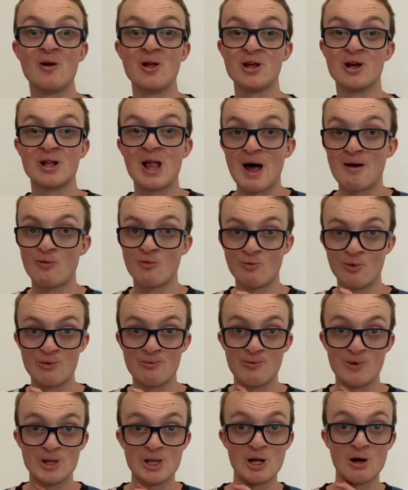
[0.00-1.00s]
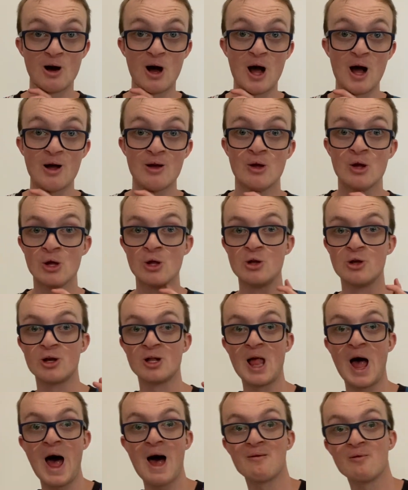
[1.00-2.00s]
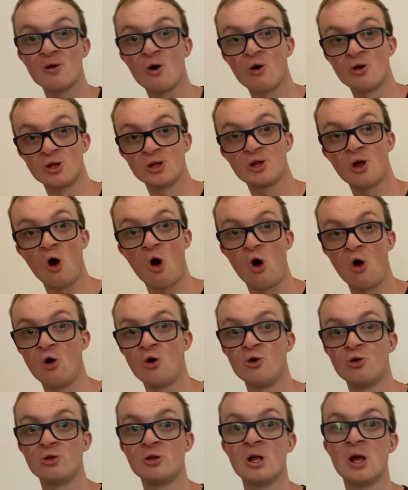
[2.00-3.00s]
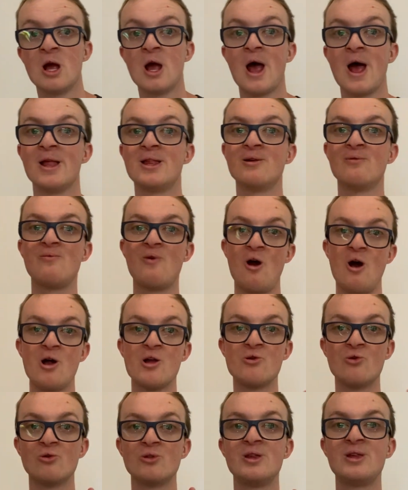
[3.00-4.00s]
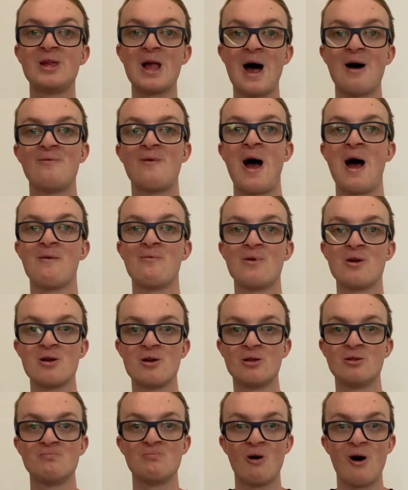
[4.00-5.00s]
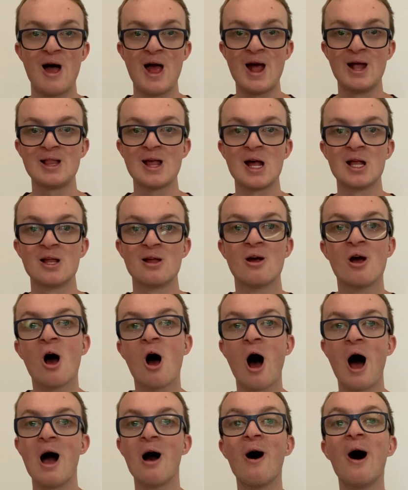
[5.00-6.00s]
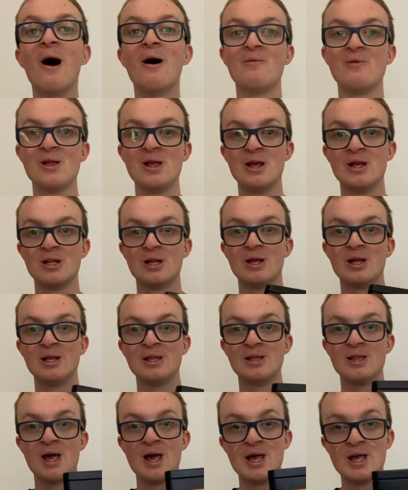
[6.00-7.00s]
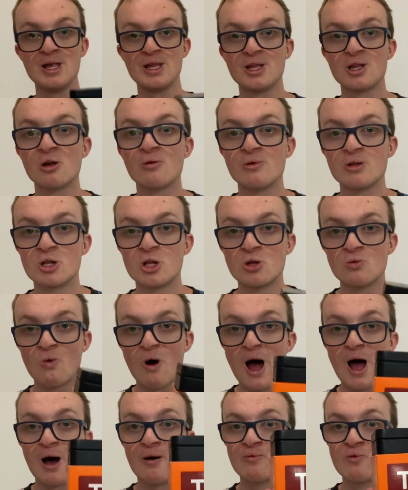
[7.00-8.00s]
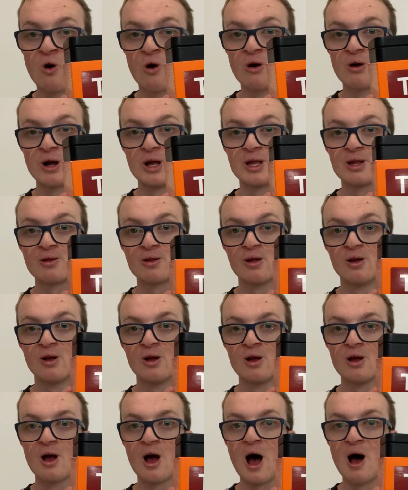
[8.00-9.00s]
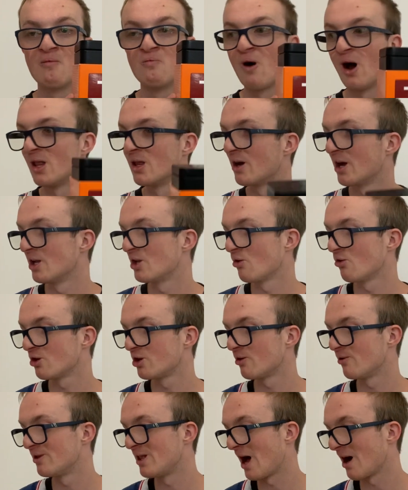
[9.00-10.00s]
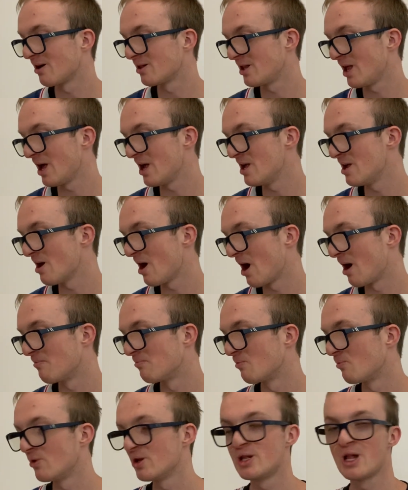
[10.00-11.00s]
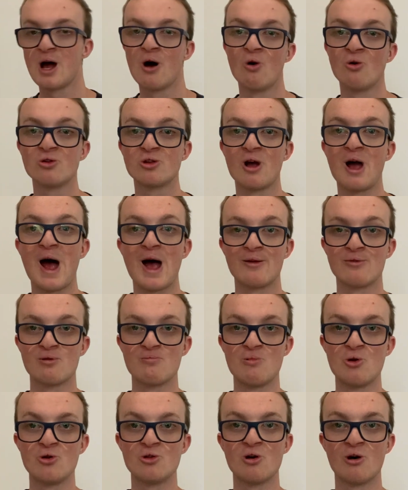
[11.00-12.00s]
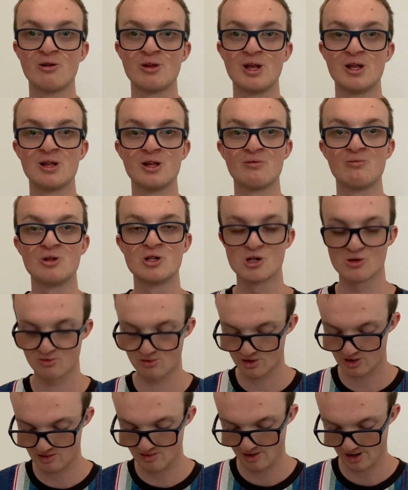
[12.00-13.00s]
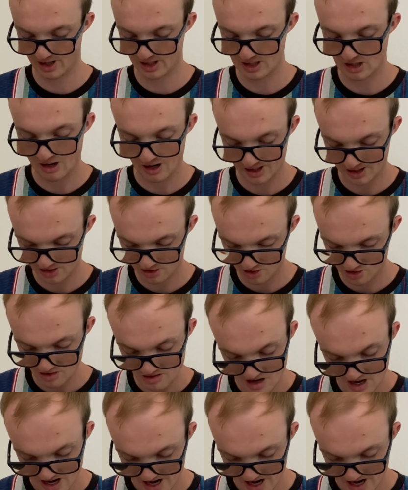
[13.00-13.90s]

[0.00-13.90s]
You can have it with vanilla, you can have it on its own. It's a very good South African plant, and I love it in teas, so which is why I've got this one. And there's also another tea which also has Rooibos in it, which is really, really nice too.